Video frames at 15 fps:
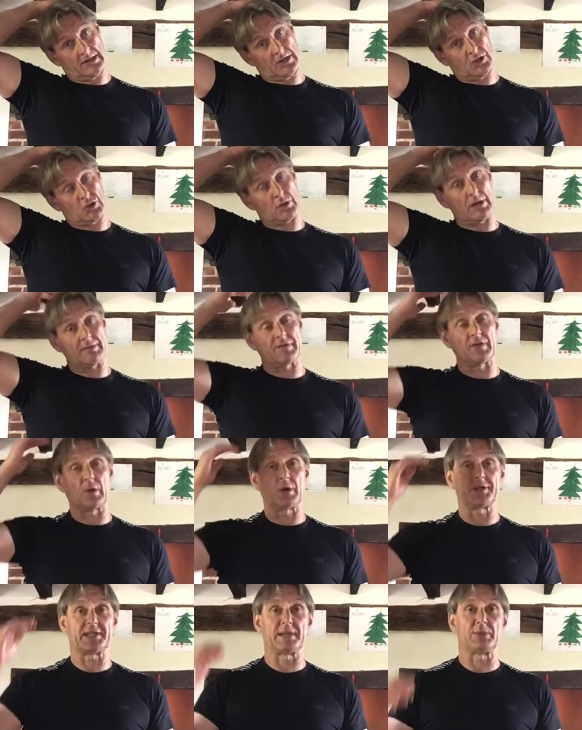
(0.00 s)
so I'm
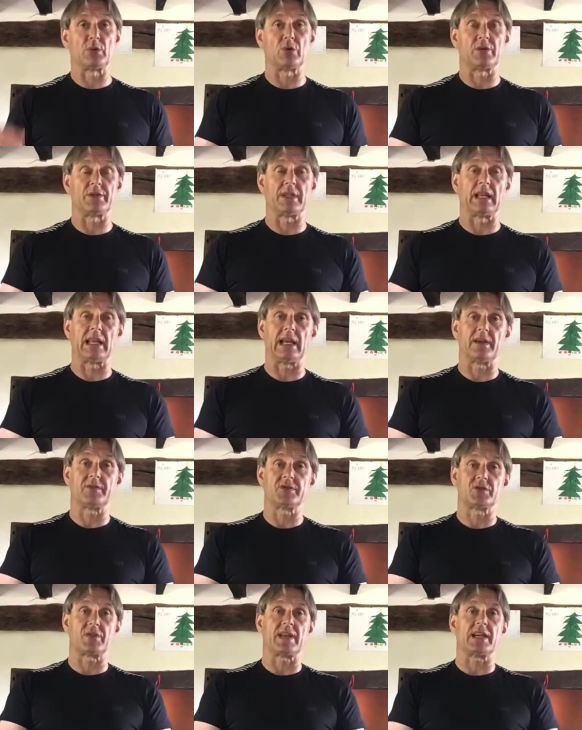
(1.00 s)
focusing more on the
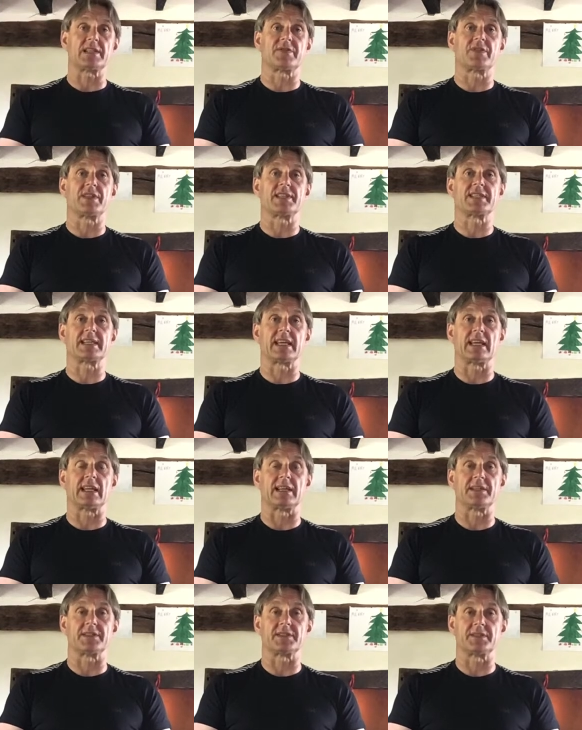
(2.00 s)
left. So that's for the
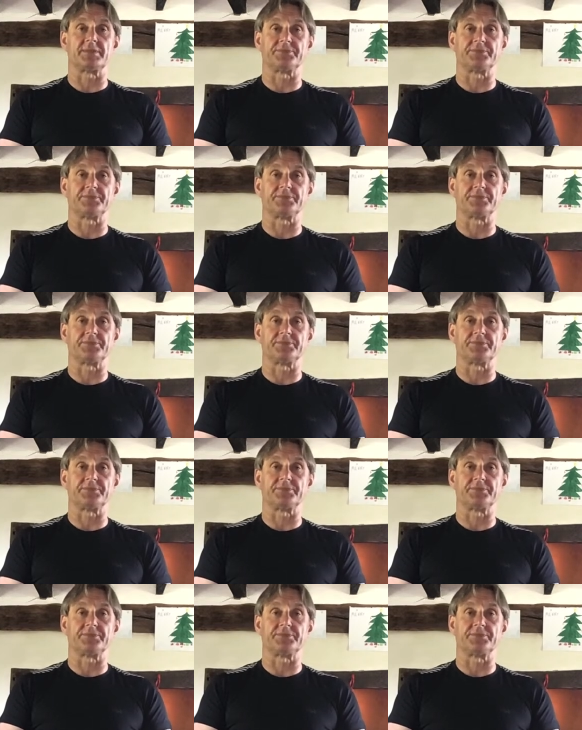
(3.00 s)
scalenes.